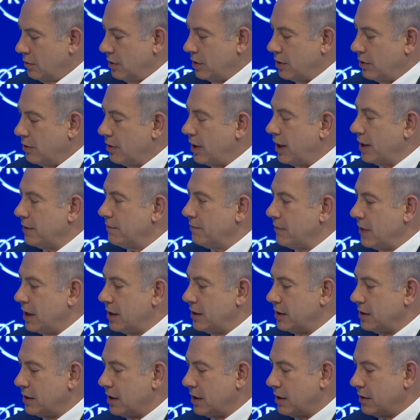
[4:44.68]
Well, you're right.
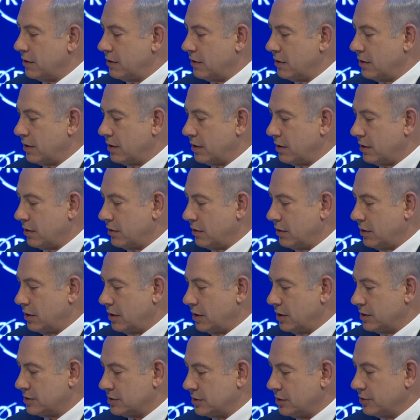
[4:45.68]
And, and uh,
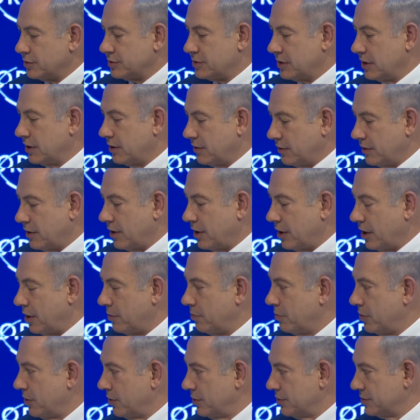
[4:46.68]
it's no secret that I
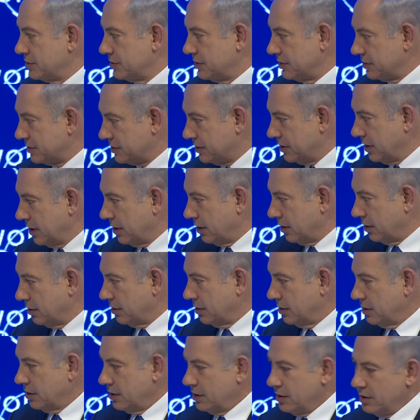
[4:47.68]
oppose this deal.
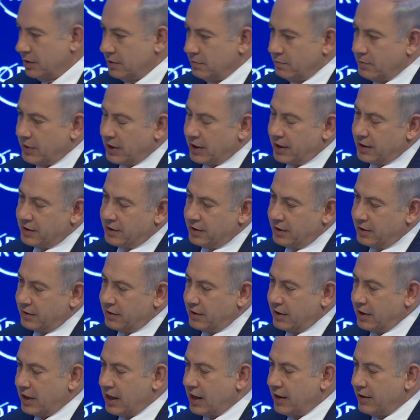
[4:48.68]
But I think
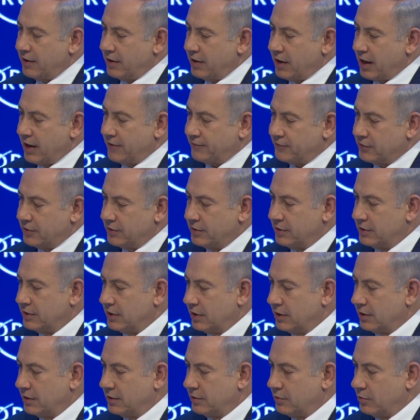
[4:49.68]
that after the
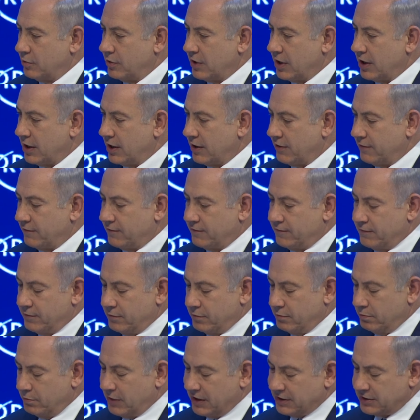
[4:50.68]
deal, we have
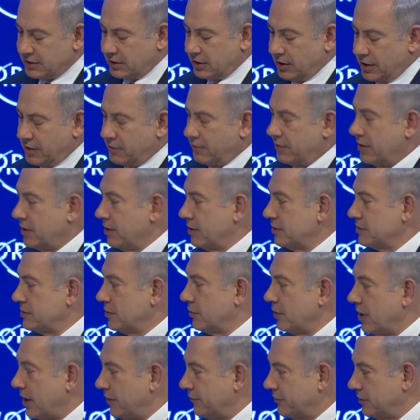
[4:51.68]
basically three things
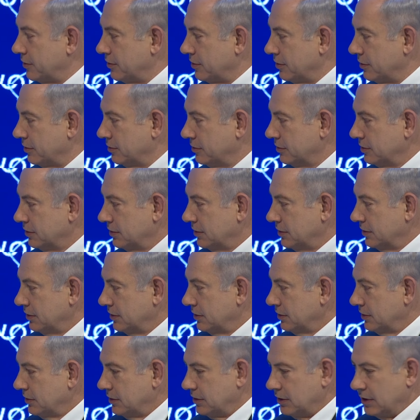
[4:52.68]
that we have to do.
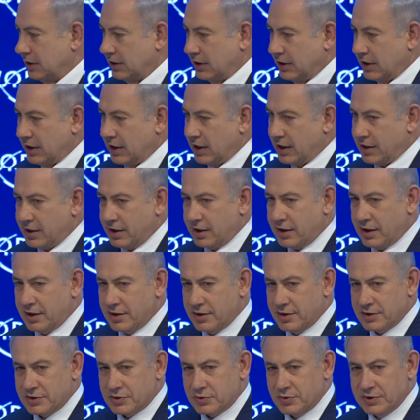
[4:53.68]
Uh, and I think
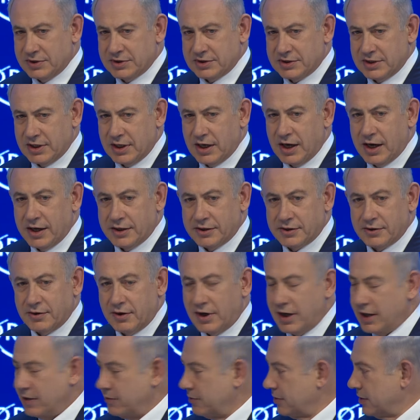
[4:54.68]
on this, we see eye to
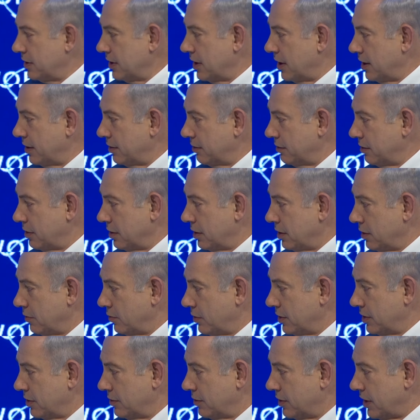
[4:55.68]
eye with the, uh,
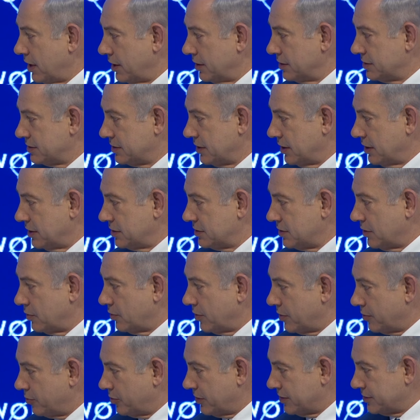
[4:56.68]
with the United States and
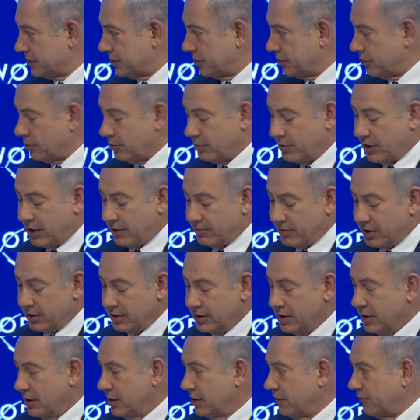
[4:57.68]
with President Obama.
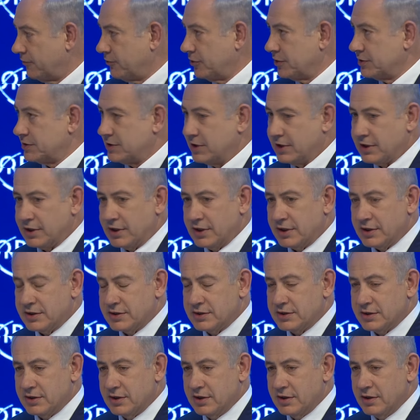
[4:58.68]
The first thing
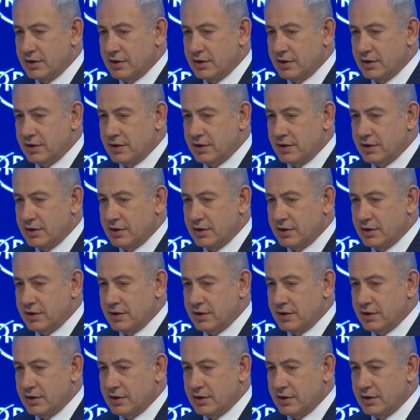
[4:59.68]
is